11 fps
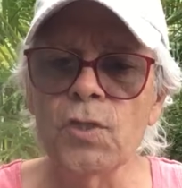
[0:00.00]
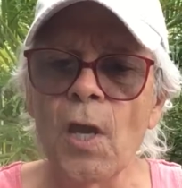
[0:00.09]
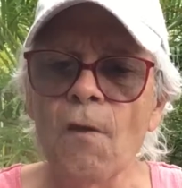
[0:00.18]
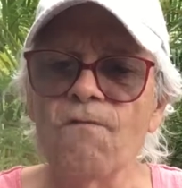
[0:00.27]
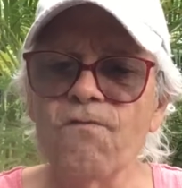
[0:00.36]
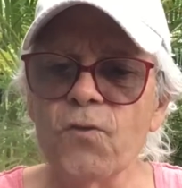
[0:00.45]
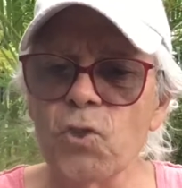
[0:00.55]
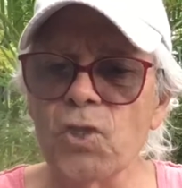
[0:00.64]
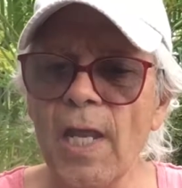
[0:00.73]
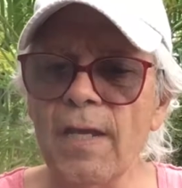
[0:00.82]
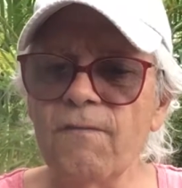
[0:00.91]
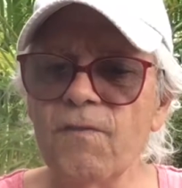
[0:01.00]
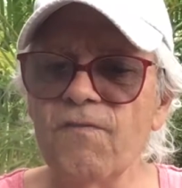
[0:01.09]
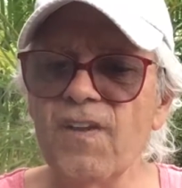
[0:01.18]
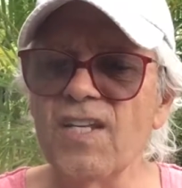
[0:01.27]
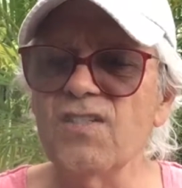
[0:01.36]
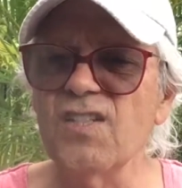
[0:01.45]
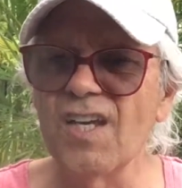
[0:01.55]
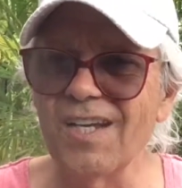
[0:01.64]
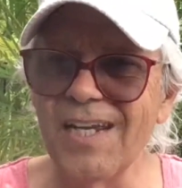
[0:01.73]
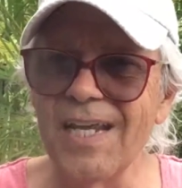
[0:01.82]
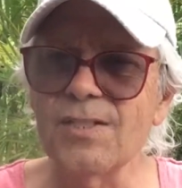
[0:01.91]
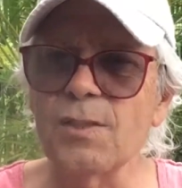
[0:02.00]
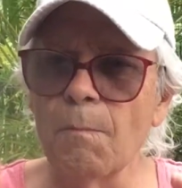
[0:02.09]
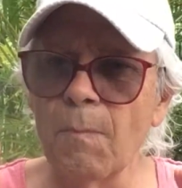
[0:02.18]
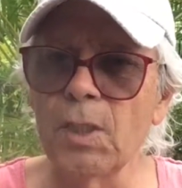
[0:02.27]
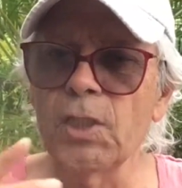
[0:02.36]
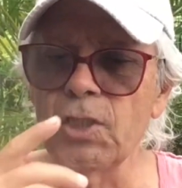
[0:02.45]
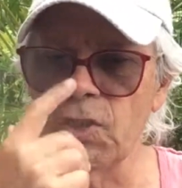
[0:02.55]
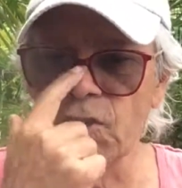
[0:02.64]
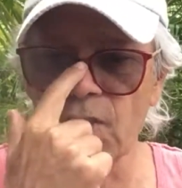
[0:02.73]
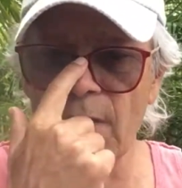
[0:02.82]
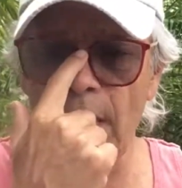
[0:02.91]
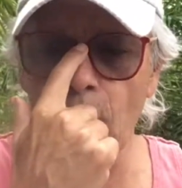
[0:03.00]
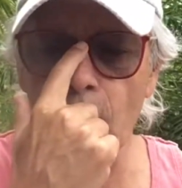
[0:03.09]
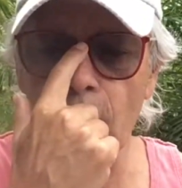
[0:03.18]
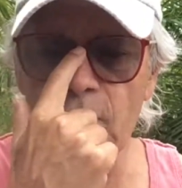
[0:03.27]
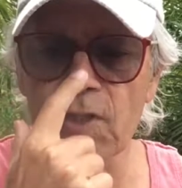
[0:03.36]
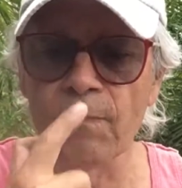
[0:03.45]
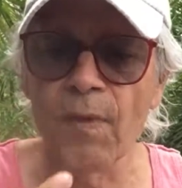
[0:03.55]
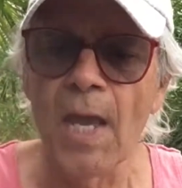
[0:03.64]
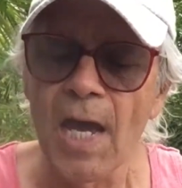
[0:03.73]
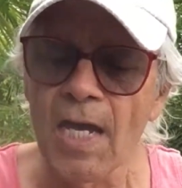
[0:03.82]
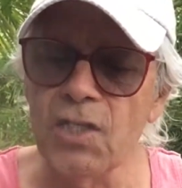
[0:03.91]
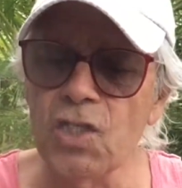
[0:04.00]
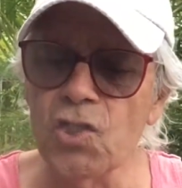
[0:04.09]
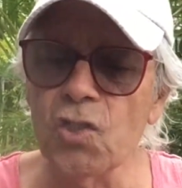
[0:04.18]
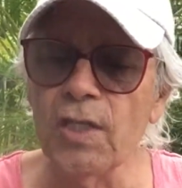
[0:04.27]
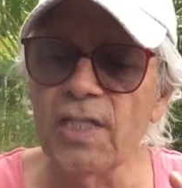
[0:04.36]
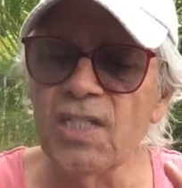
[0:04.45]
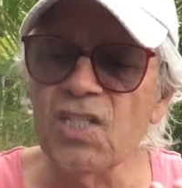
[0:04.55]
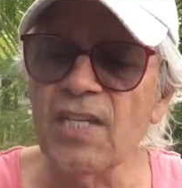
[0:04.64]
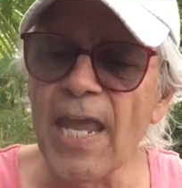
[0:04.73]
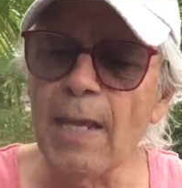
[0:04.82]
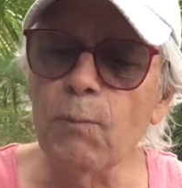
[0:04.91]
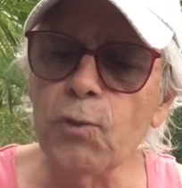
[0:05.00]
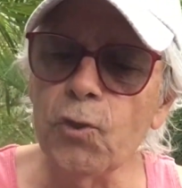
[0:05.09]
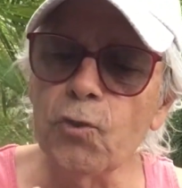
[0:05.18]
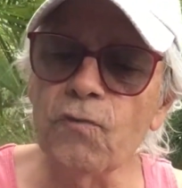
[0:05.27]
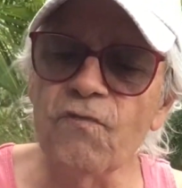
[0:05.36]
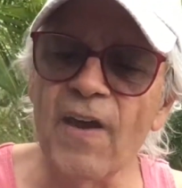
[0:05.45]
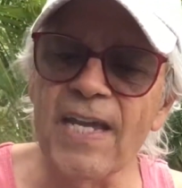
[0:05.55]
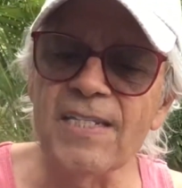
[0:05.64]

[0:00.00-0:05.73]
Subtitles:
first line of defense against malicious networks. Additionally, disable your device